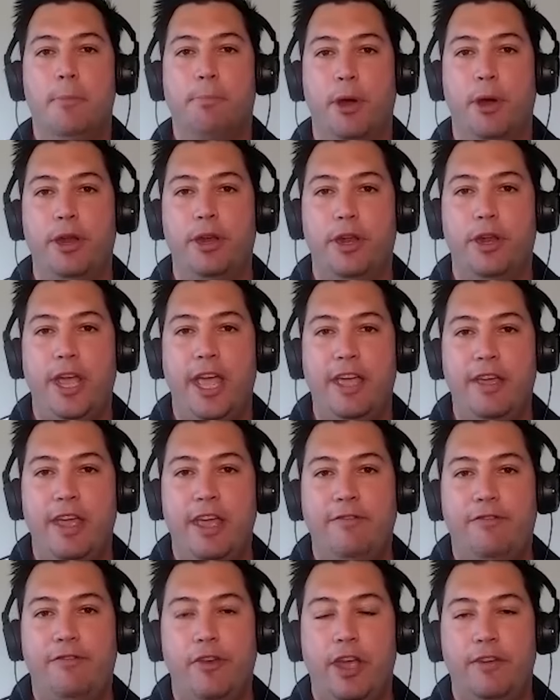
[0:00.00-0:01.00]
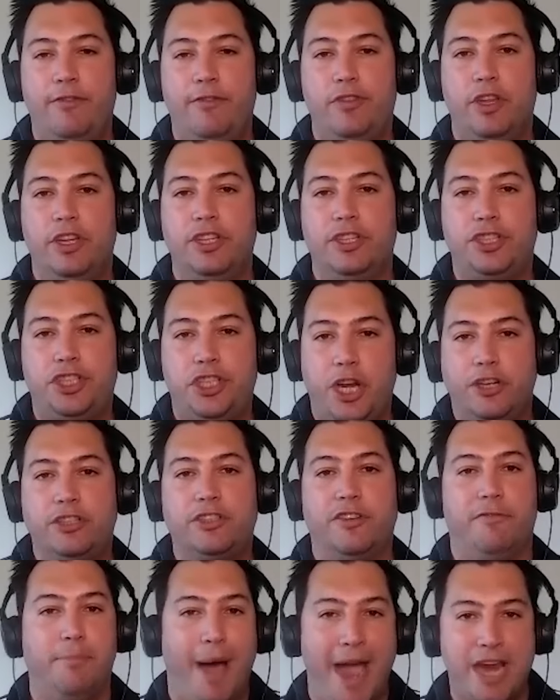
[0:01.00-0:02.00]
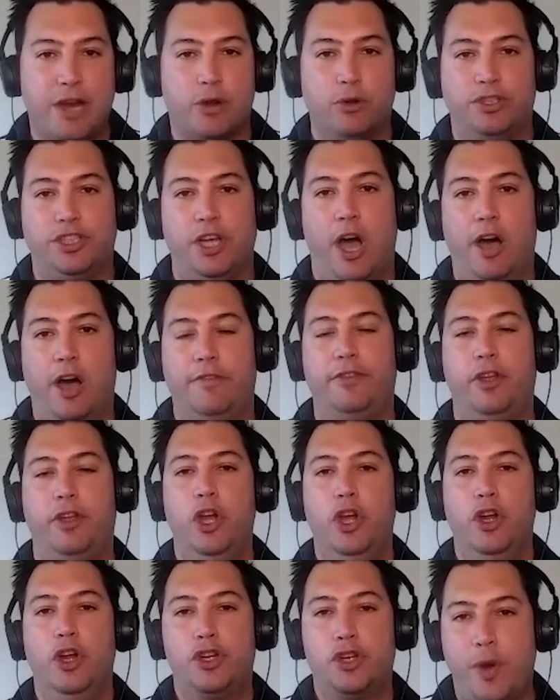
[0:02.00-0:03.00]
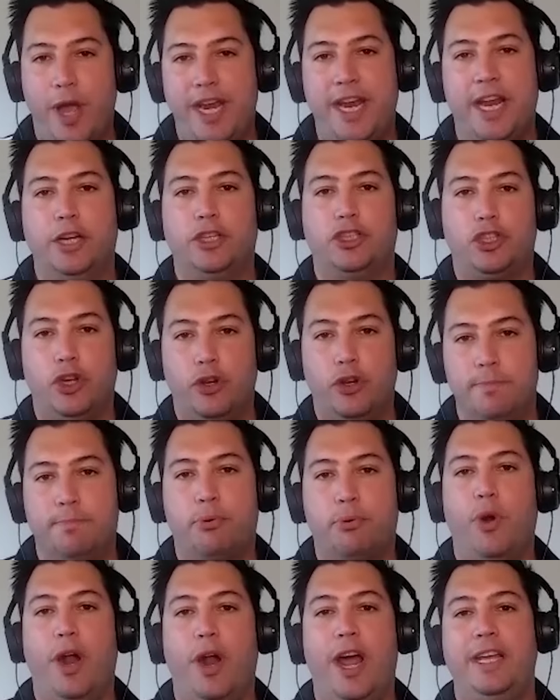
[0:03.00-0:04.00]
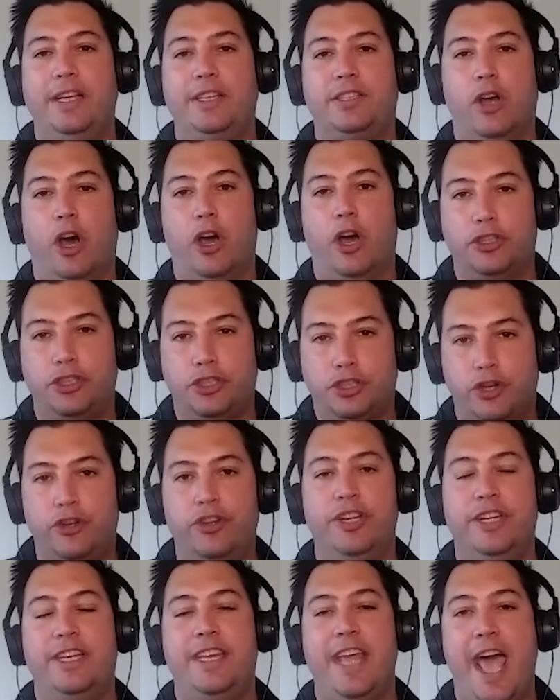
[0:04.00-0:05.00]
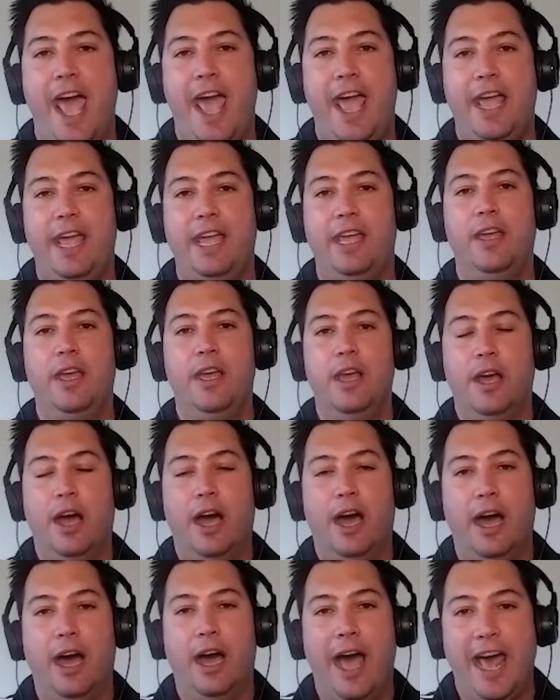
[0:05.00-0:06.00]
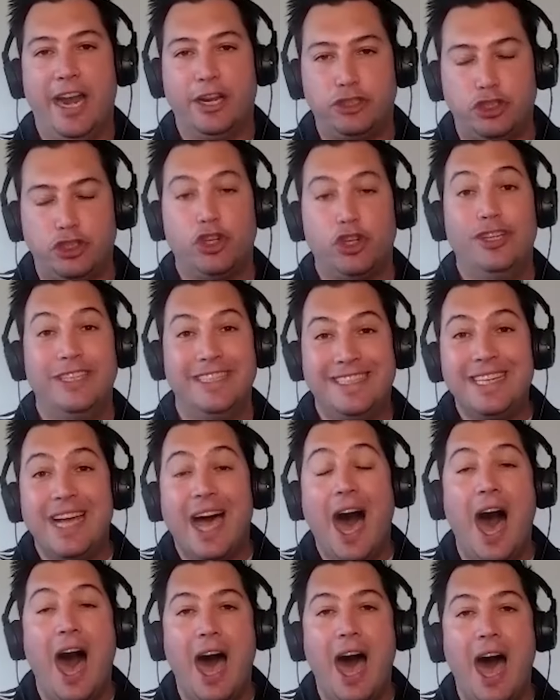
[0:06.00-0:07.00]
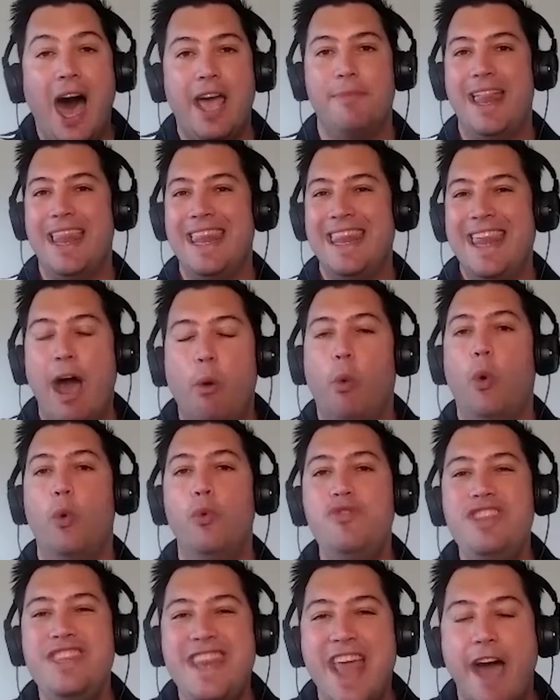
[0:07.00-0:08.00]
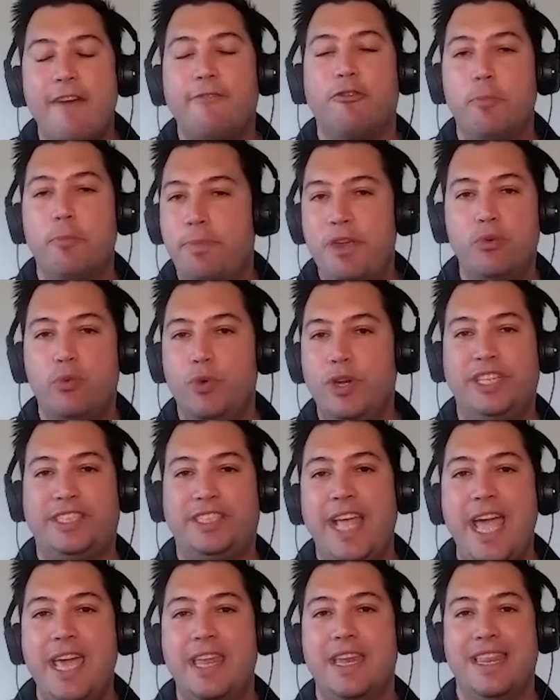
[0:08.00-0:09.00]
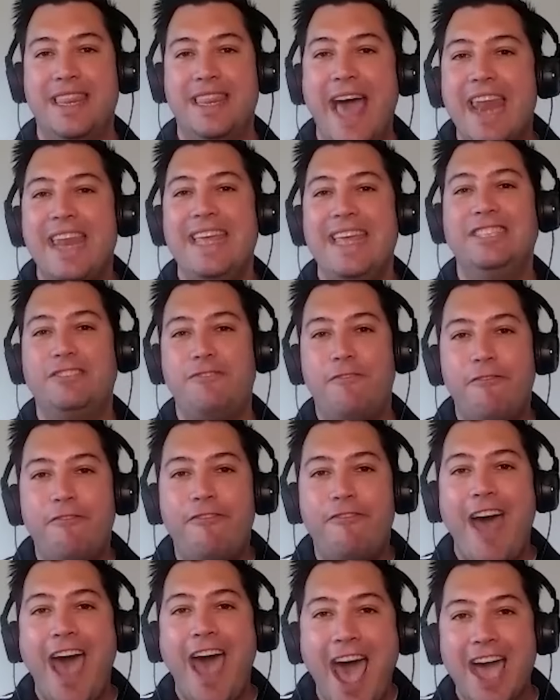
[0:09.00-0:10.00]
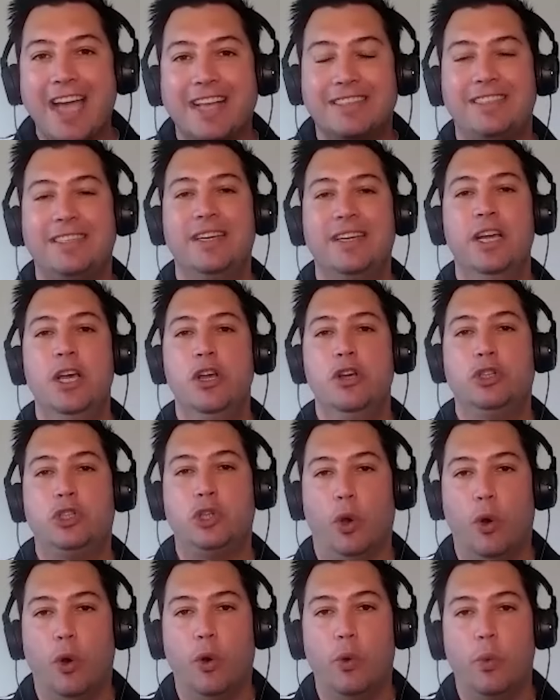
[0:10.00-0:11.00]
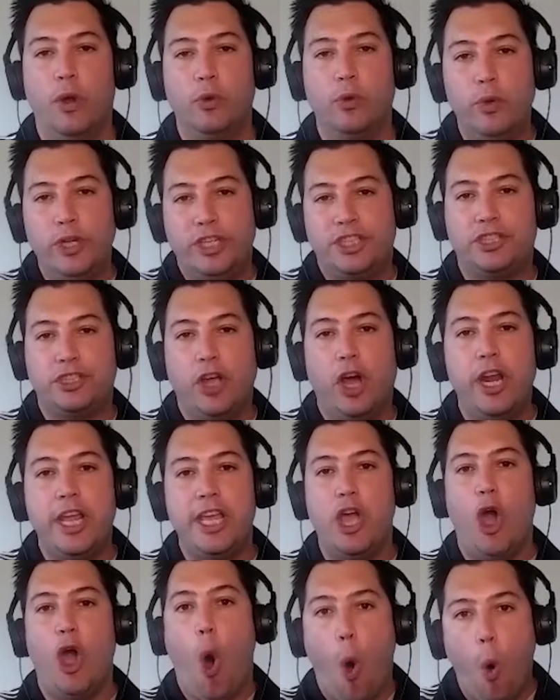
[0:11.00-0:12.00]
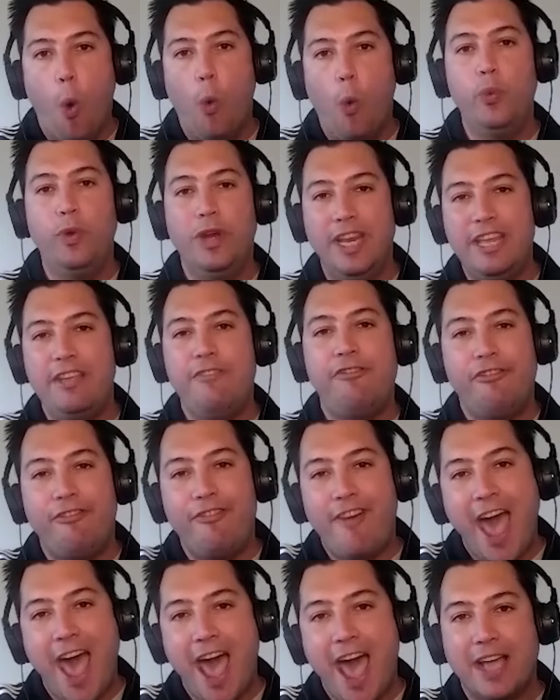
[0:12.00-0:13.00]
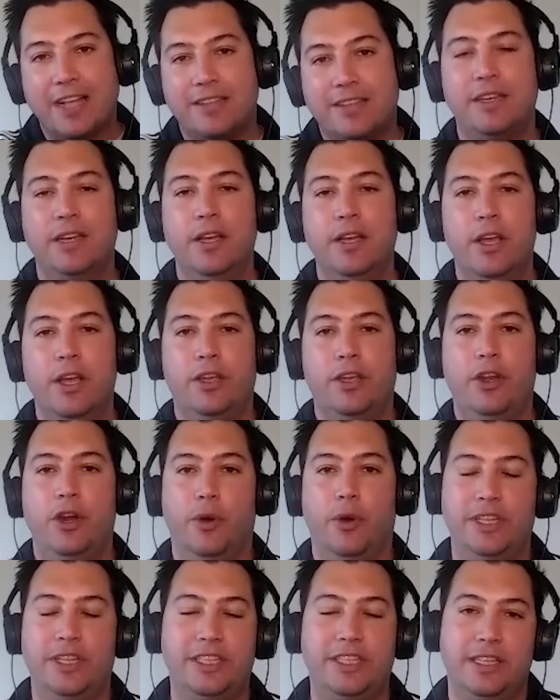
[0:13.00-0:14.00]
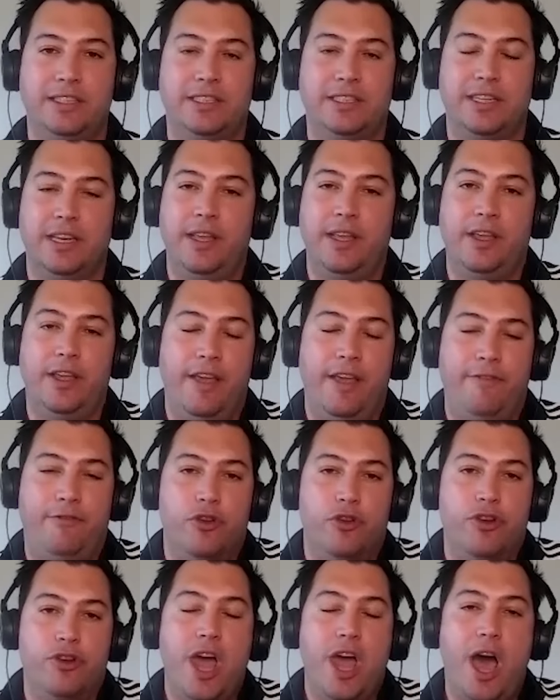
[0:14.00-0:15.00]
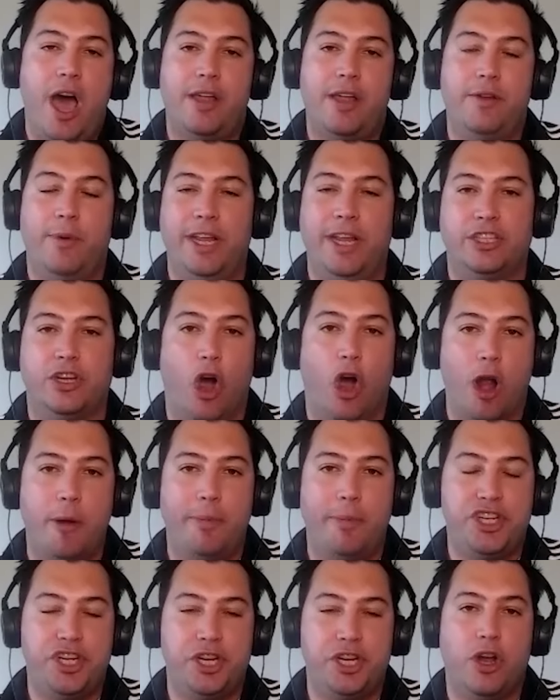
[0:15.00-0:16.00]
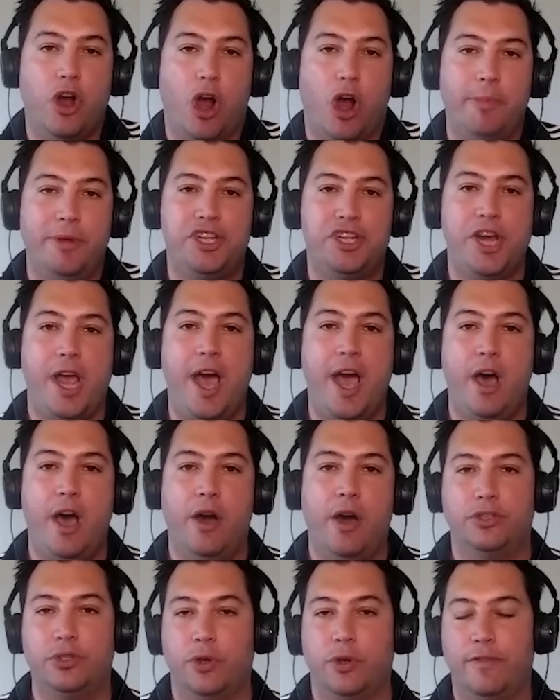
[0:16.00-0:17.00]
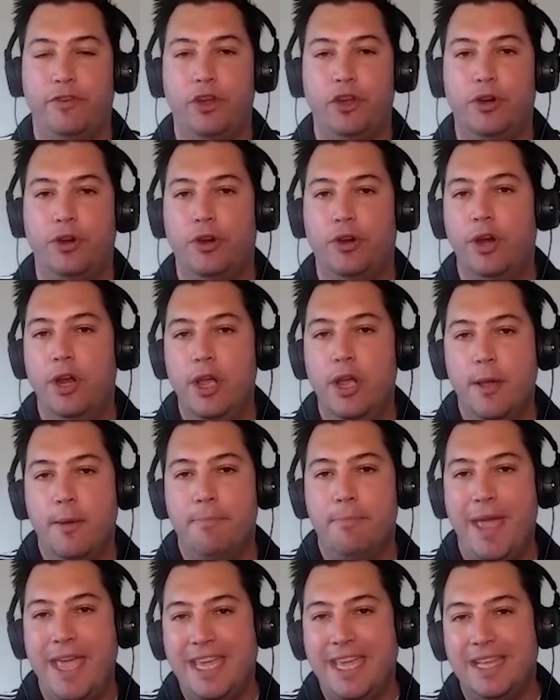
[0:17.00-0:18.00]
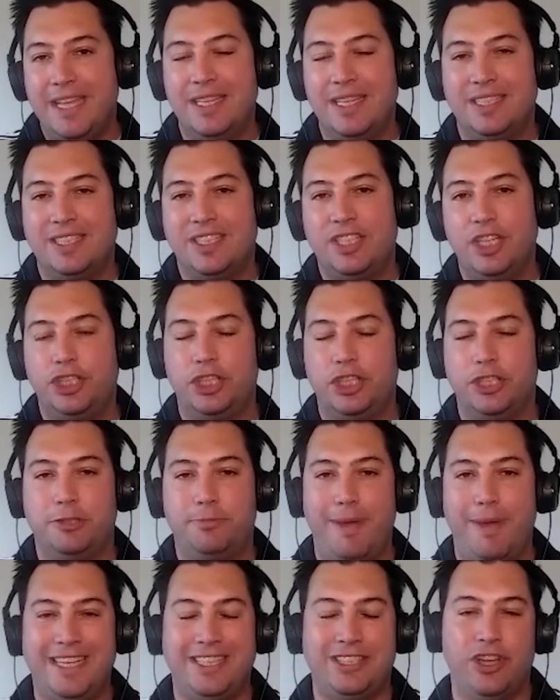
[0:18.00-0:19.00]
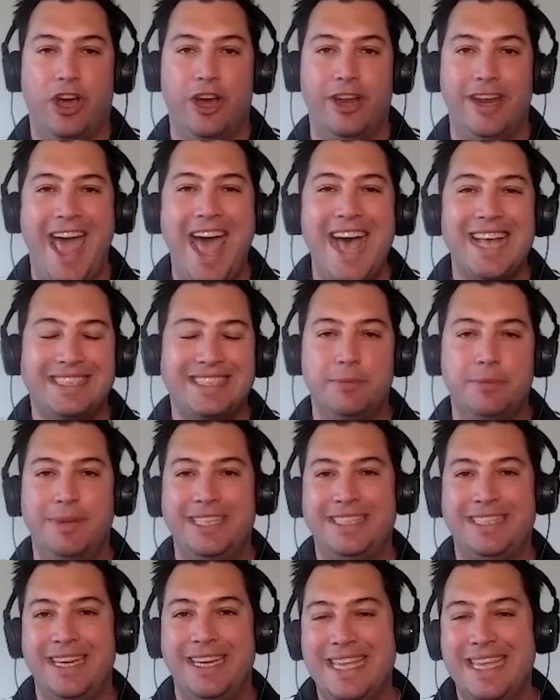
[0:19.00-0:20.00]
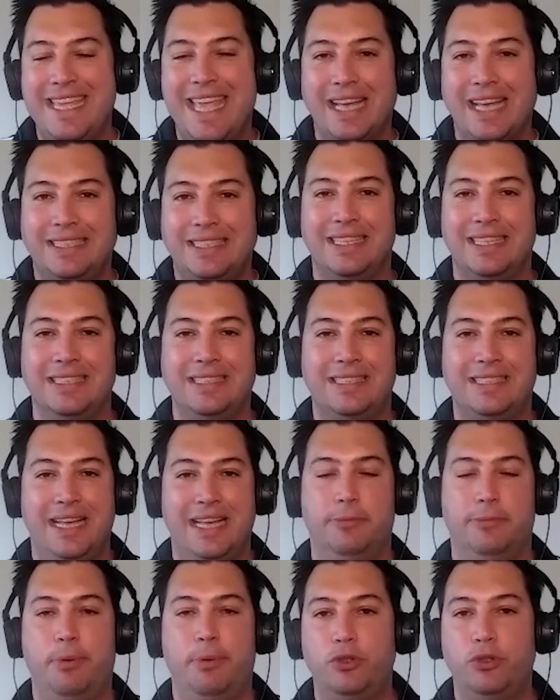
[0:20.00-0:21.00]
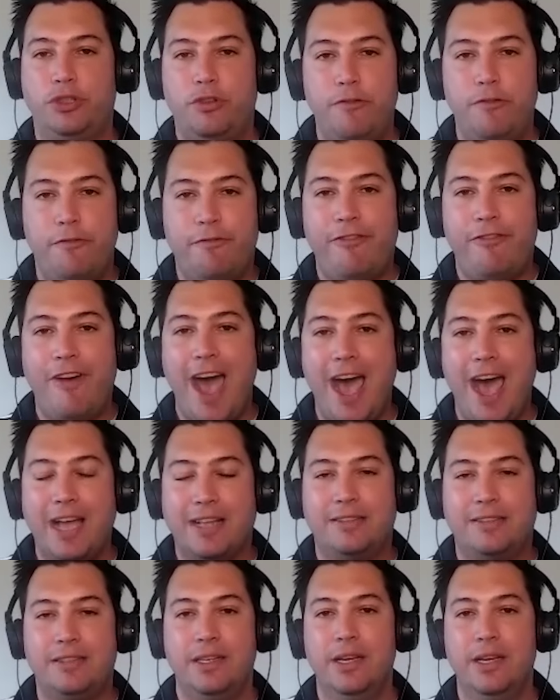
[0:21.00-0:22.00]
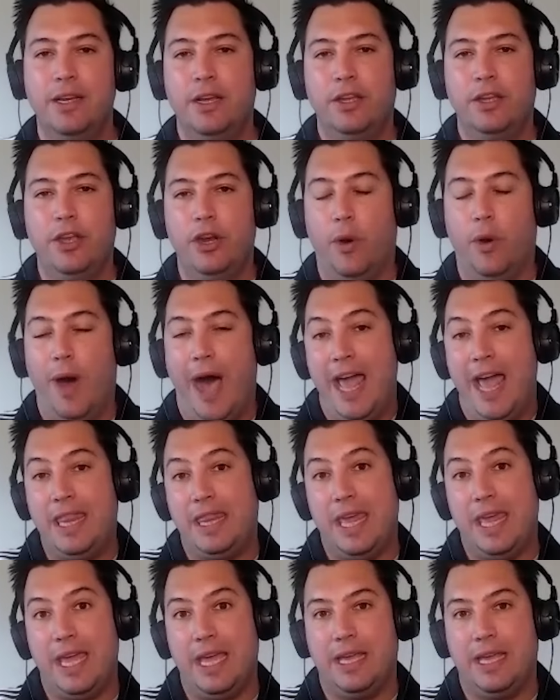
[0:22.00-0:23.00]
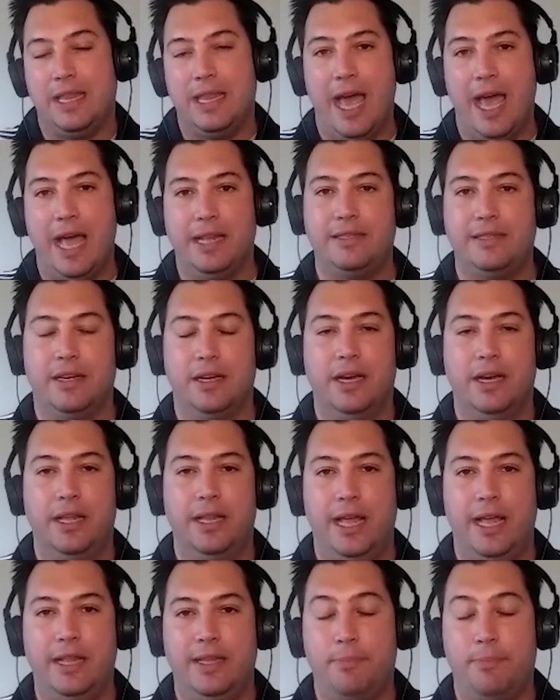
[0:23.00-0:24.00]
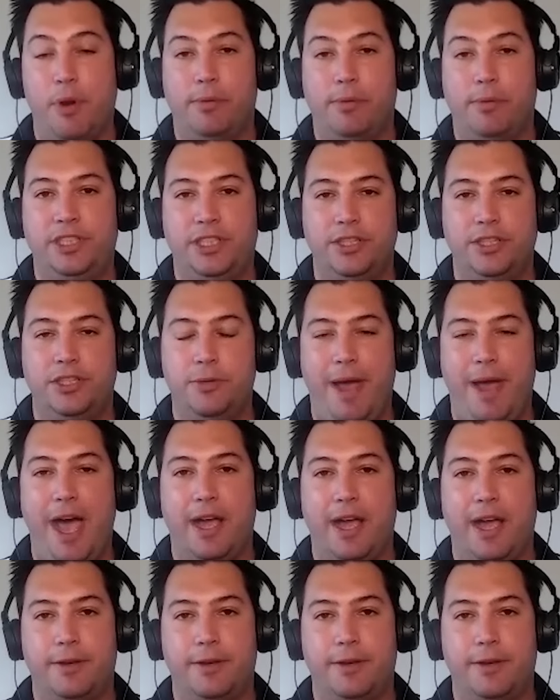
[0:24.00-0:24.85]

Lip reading: But if the shares of Microsoft trade at a certain price on a certain day at a certain time, that will never be restated. That is fact. So when we study only fact, it's if you're not, right, it's garbage in, garbage out. So if you're making decisions based on estimates and guesses as opposed to fact, I think that that probably sets you back.